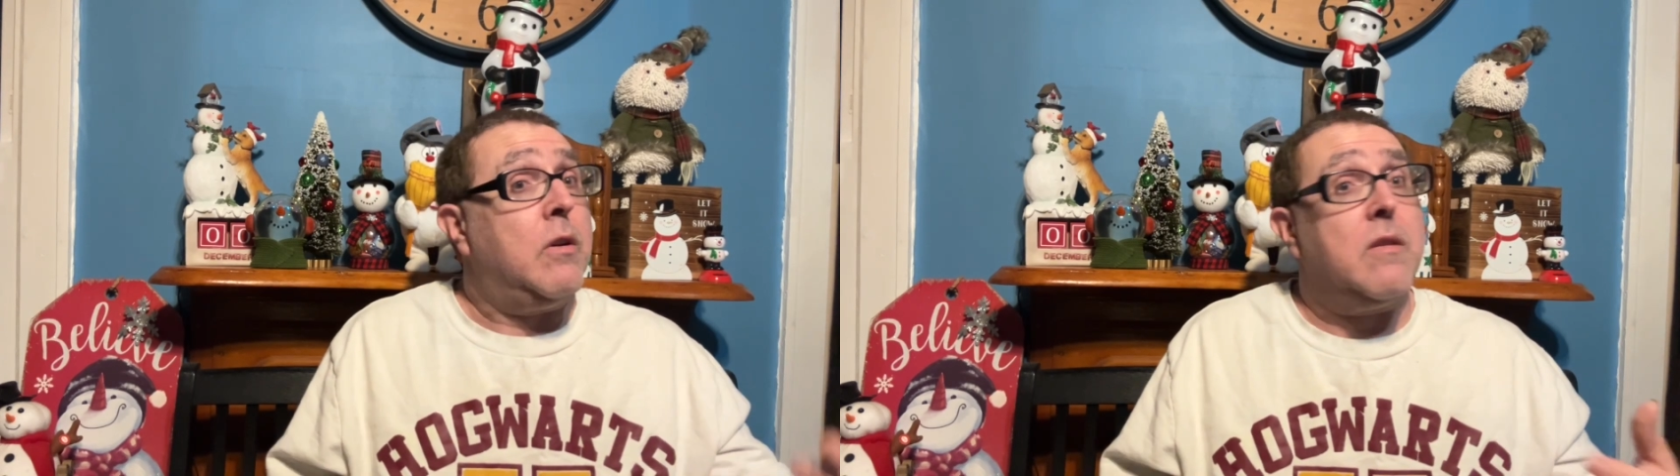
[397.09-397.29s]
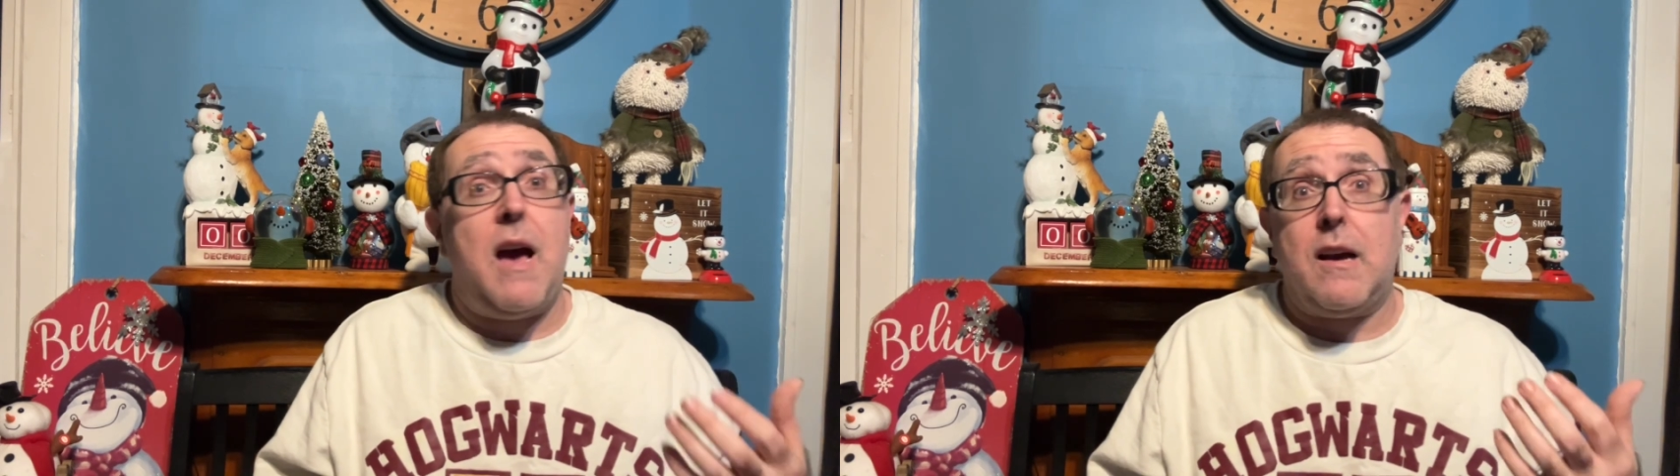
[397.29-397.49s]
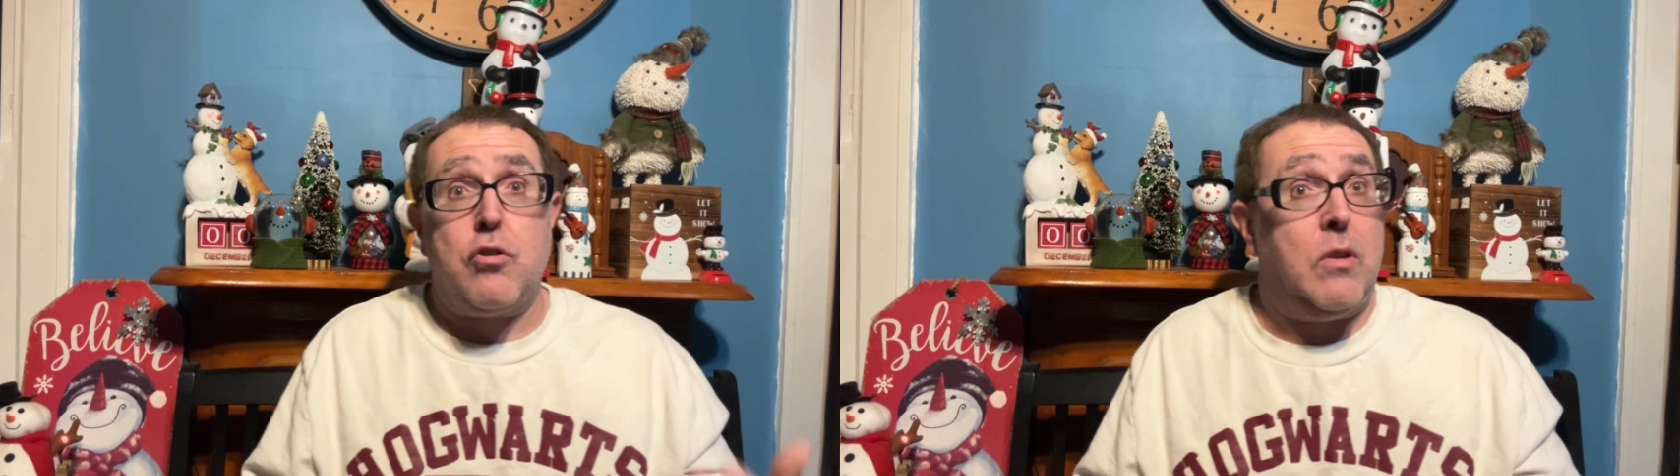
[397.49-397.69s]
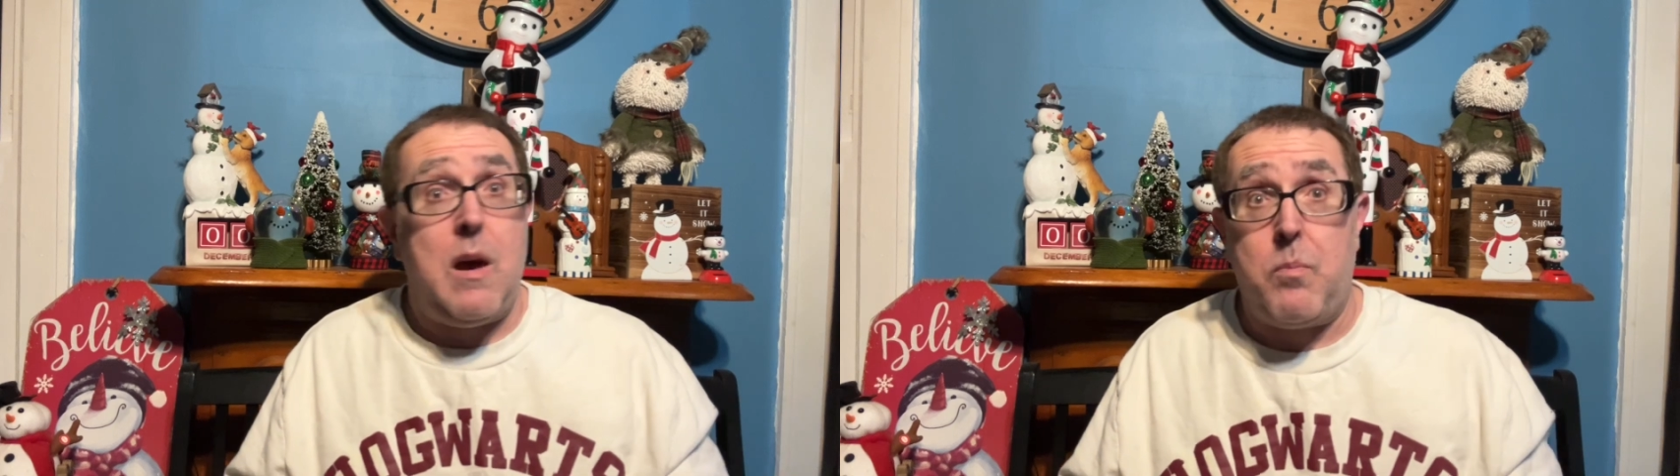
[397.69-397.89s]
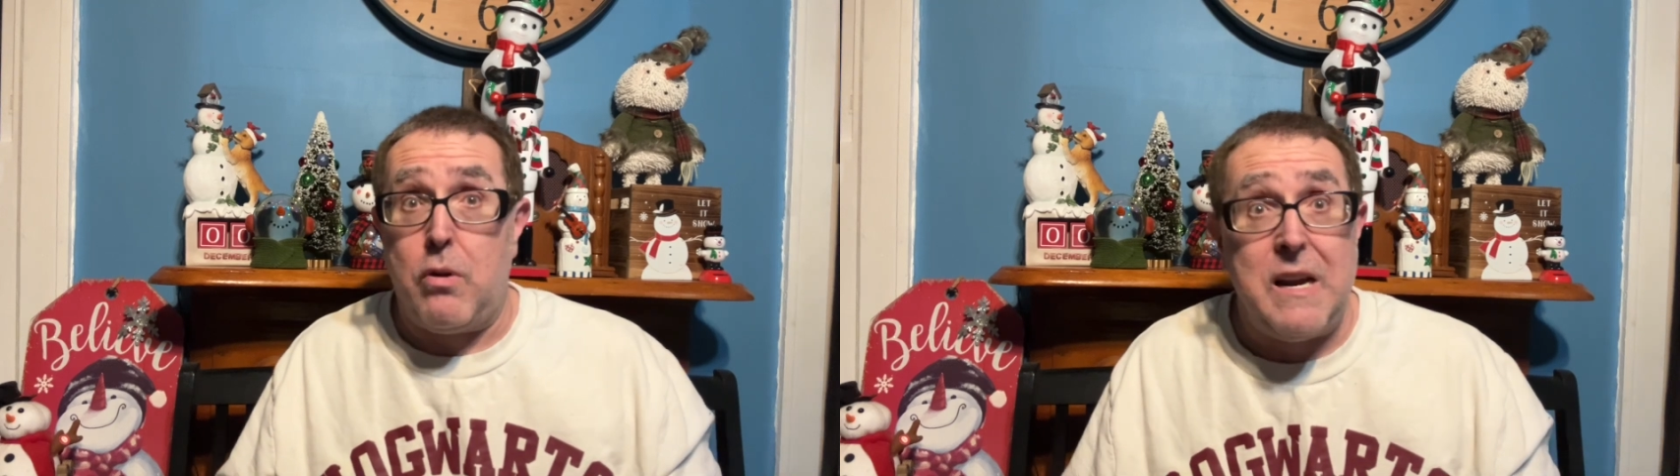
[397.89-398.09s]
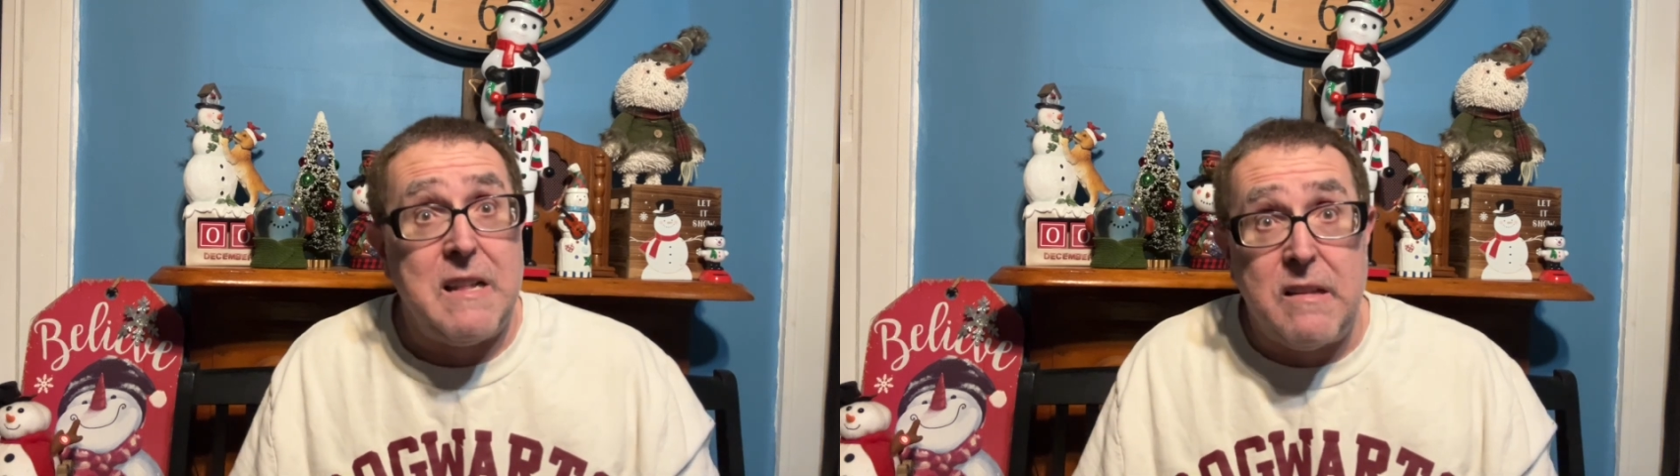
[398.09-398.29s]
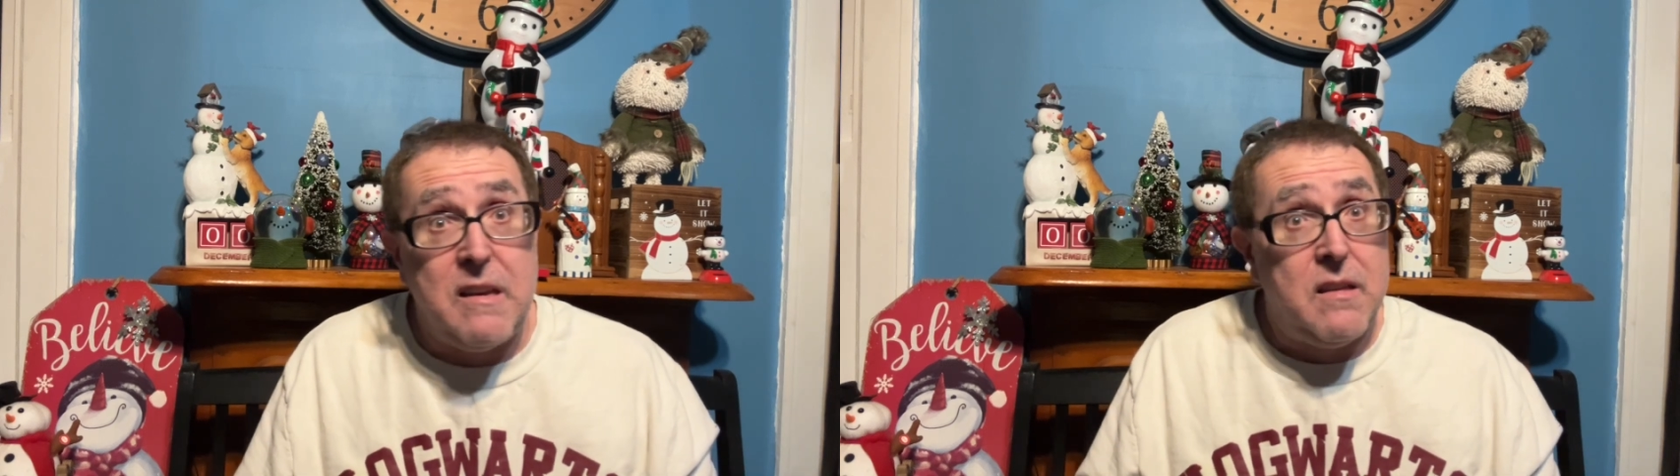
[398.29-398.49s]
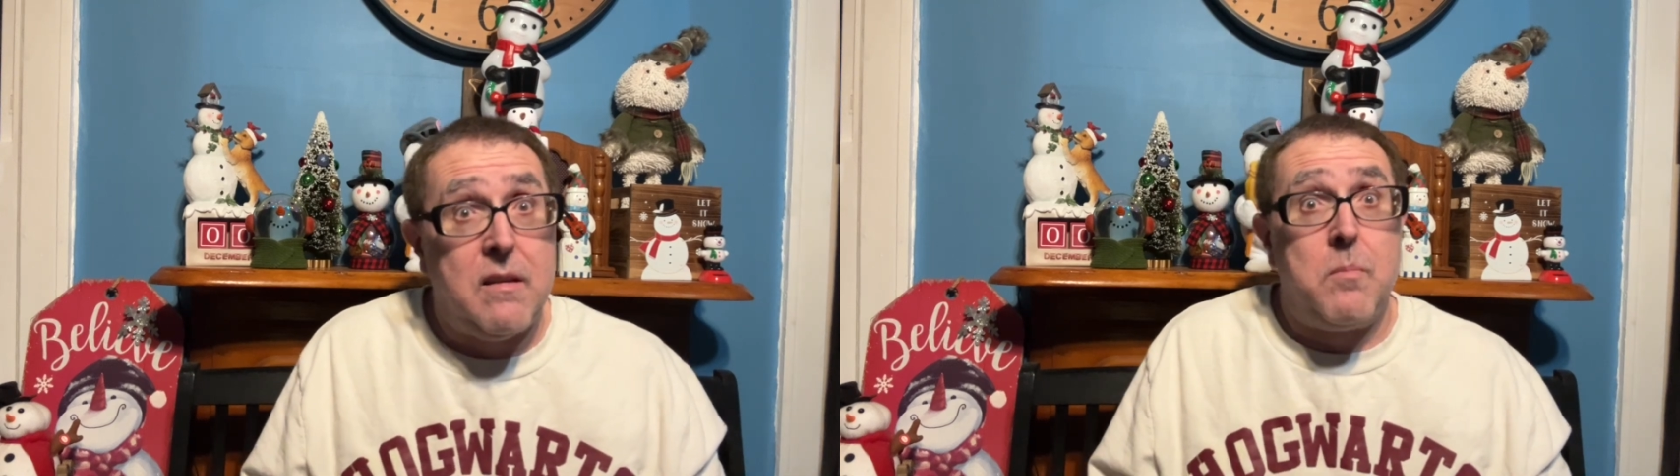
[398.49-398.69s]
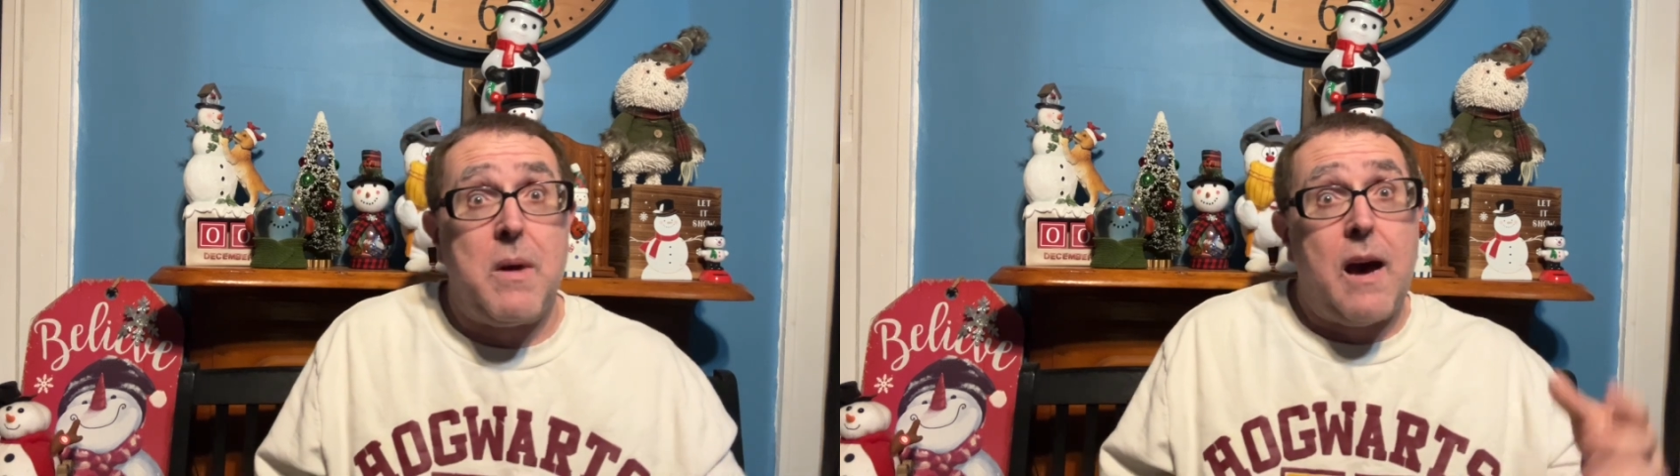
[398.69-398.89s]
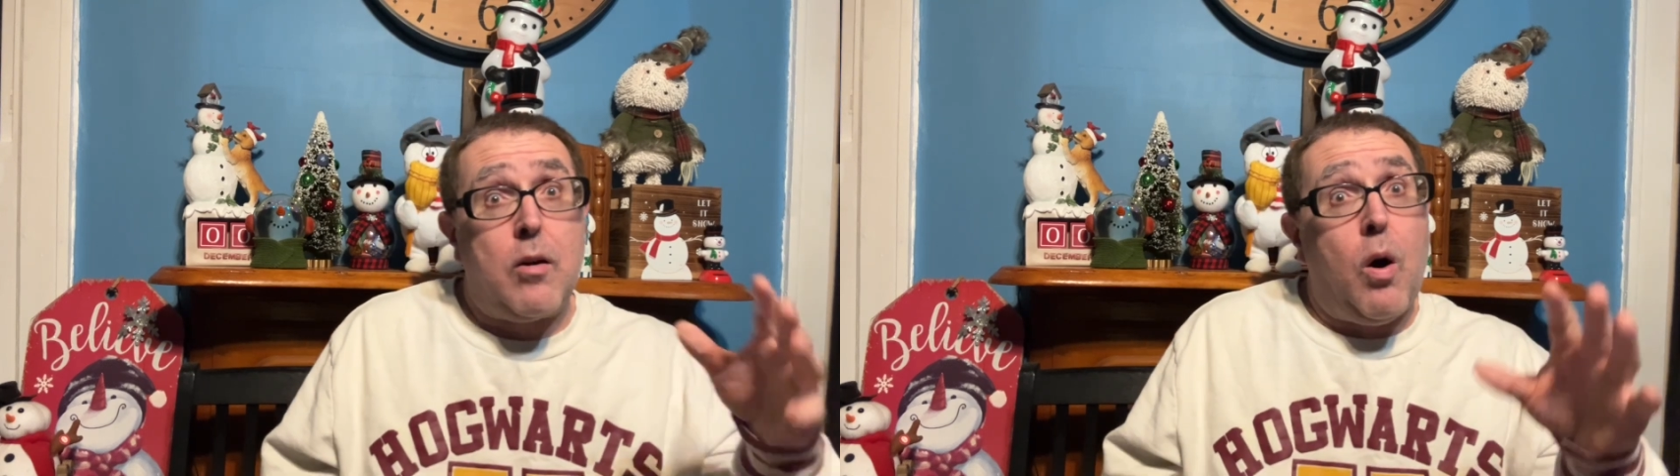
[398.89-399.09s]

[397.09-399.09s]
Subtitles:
It's actually a pretty decent battle.